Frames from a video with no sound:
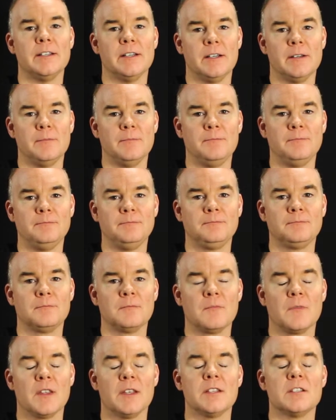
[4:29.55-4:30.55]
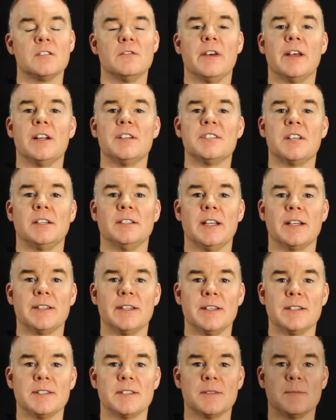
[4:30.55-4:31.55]
a. So that'll sound like
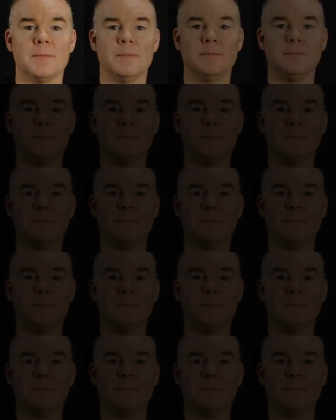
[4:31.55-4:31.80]
this.